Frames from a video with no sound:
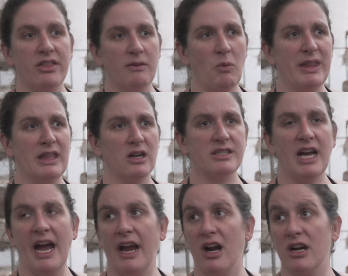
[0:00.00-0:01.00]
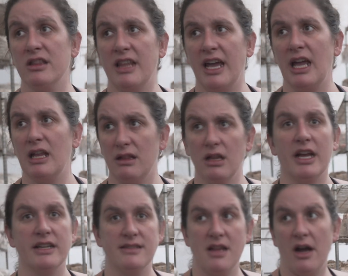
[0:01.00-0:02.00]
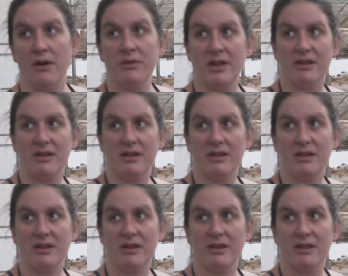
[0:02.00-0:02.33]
When they're tired, they let us know.